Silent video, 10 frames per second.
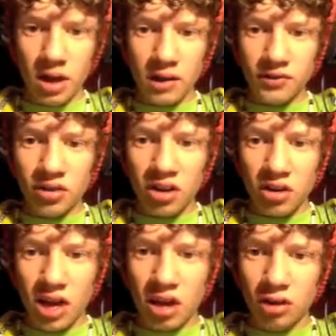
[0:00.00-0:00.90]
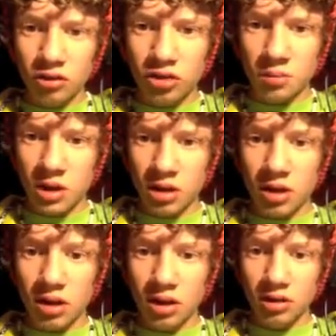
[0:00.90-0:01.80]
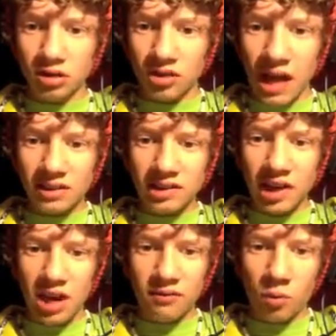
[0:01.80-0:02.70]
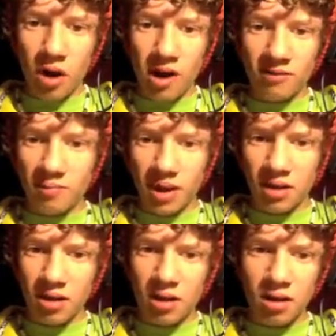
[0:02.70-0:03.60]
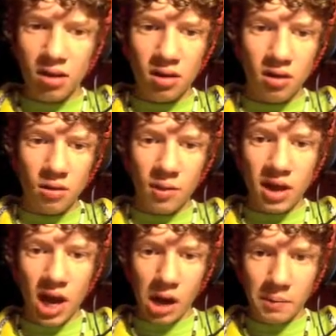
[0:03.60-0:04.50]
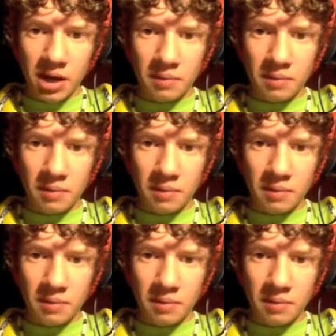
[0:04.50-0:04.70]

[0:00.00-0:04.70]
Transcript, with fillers: Wait, if Slender kills me, does that save where I've been? Wait,